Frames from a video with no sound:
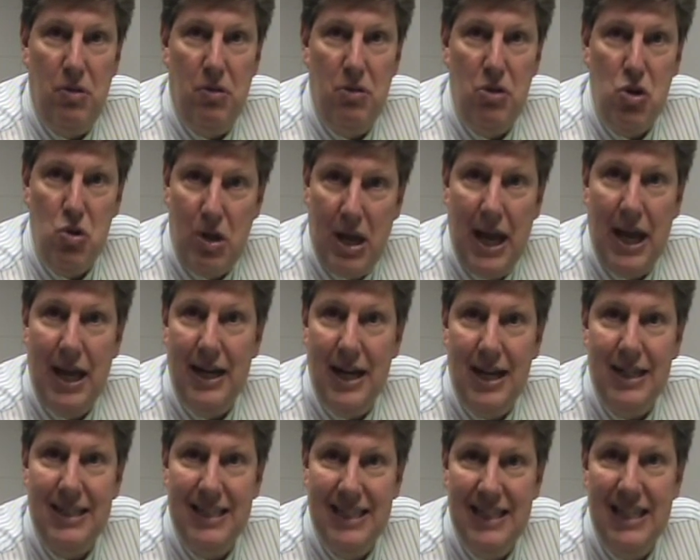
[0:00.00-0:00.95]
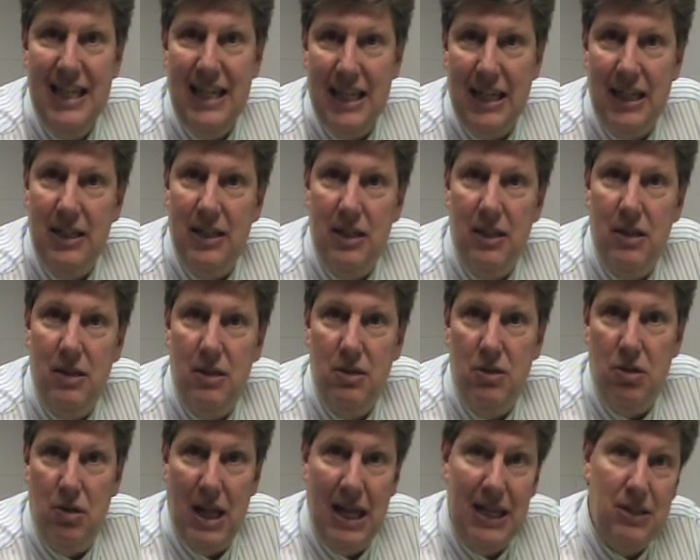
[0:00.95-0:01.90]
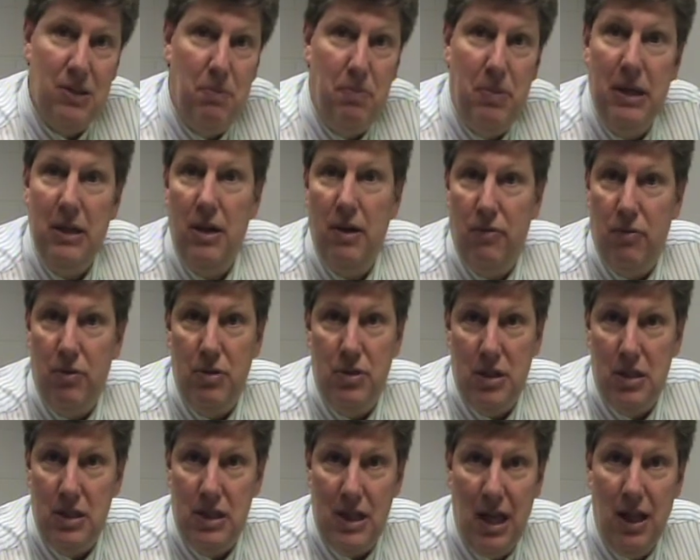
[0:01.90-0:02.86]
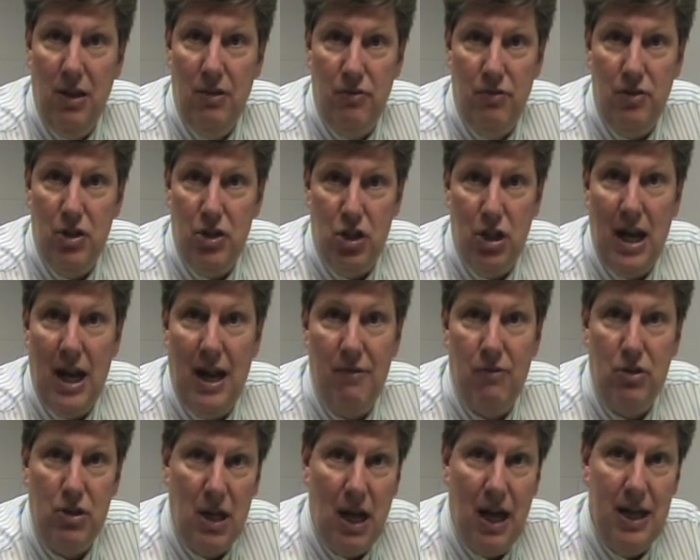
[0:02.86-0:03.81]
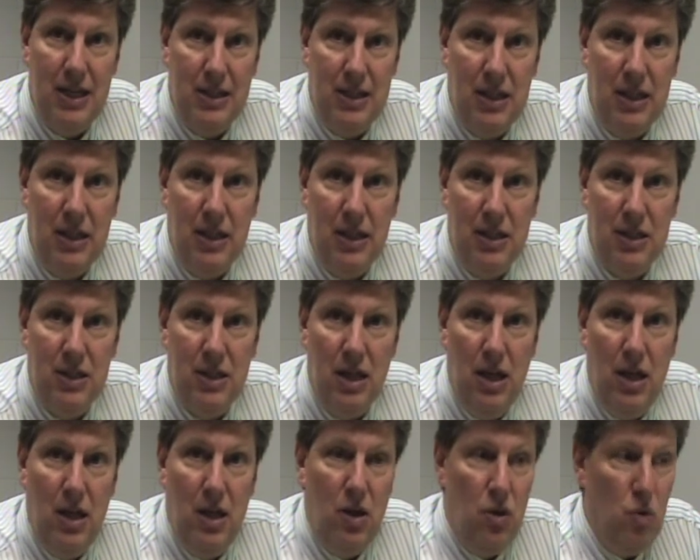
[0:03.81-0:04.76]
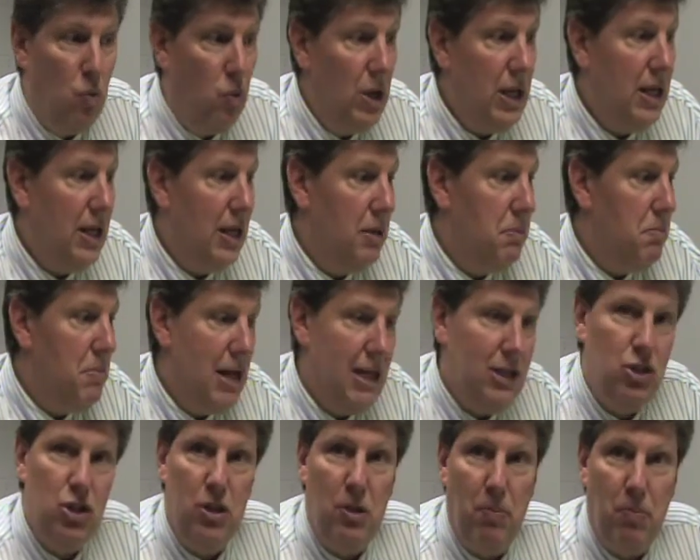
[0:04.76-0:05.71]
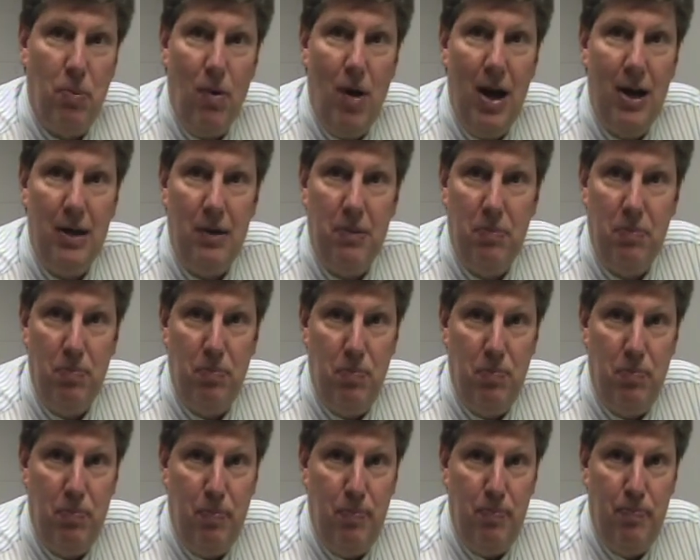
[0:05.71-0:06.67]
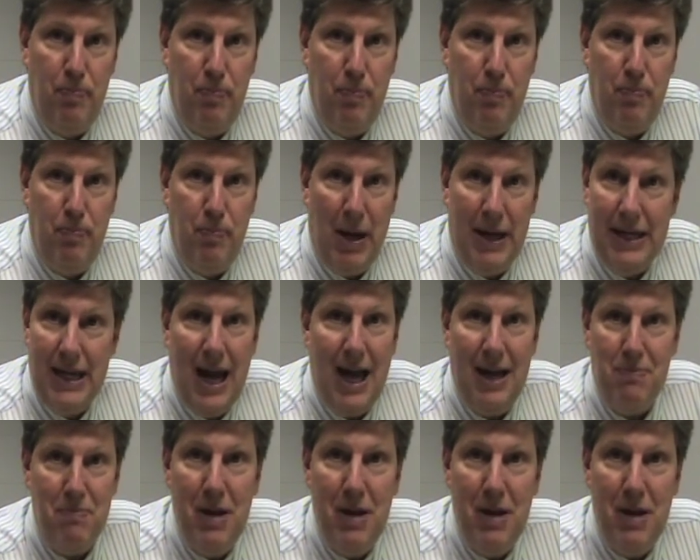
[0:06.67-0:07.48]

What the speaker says: you cannot see it. So that's a big difference in television advertising, is we can mention the product by not